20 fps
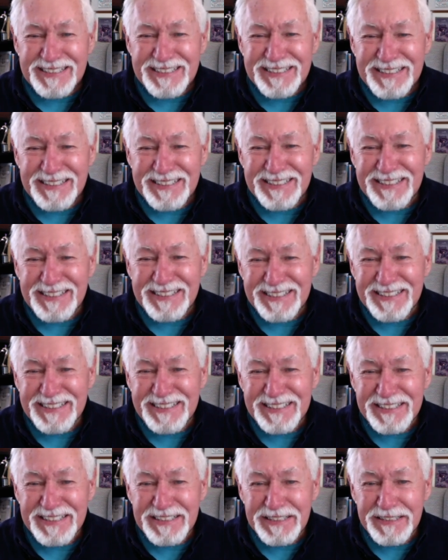
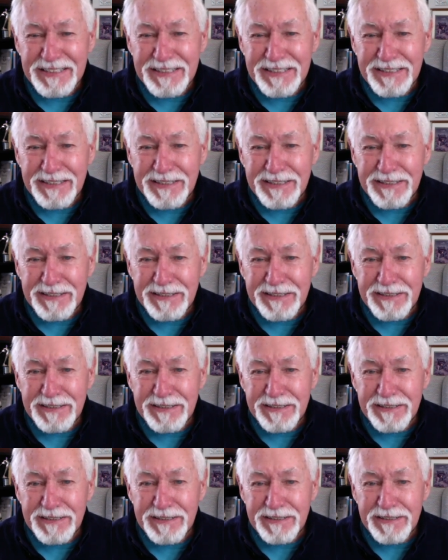
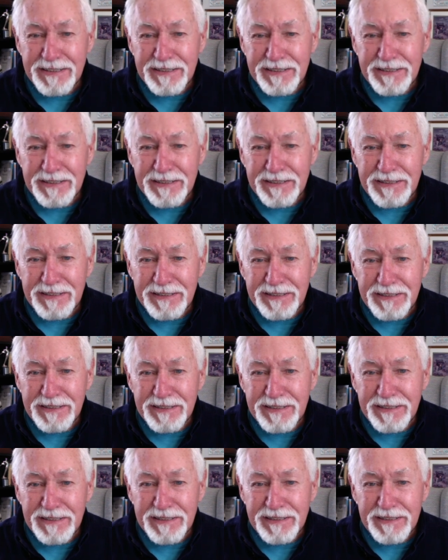
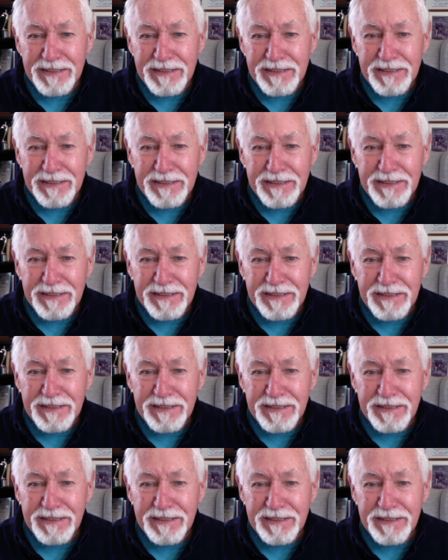
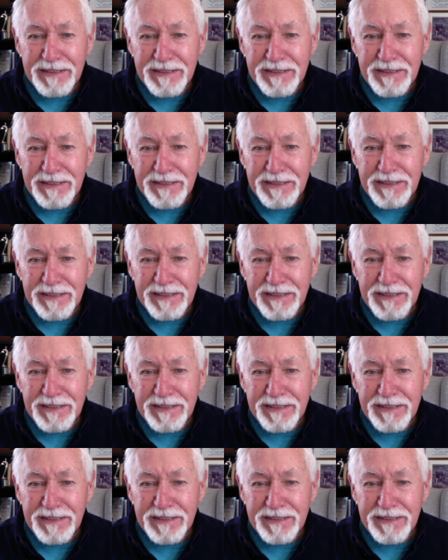
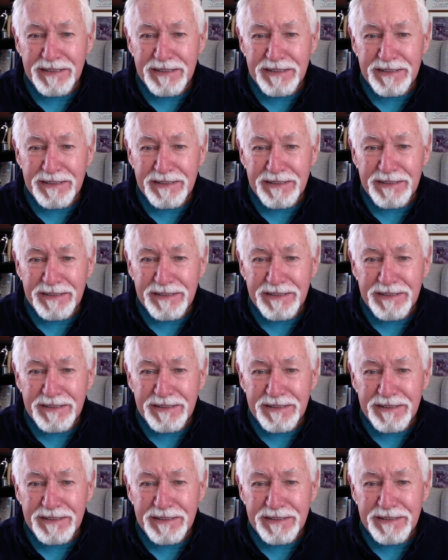
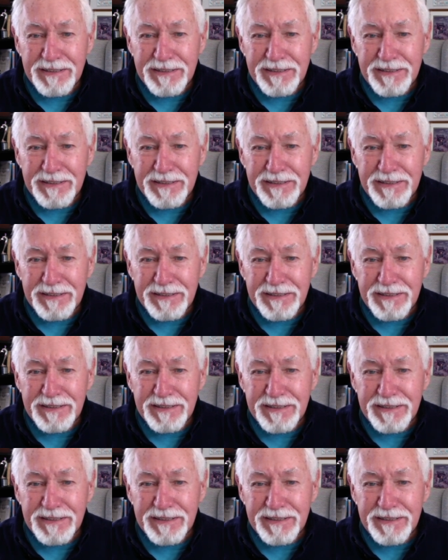
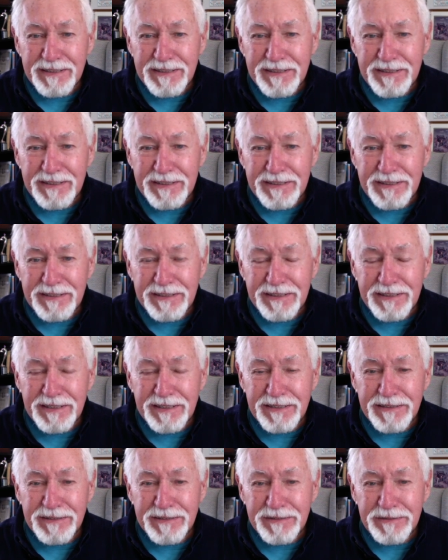
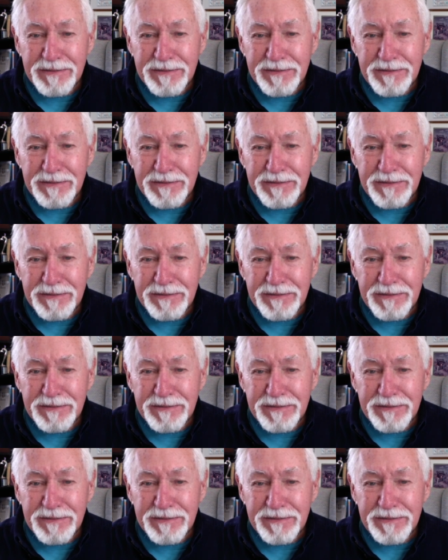The person shown says nothing.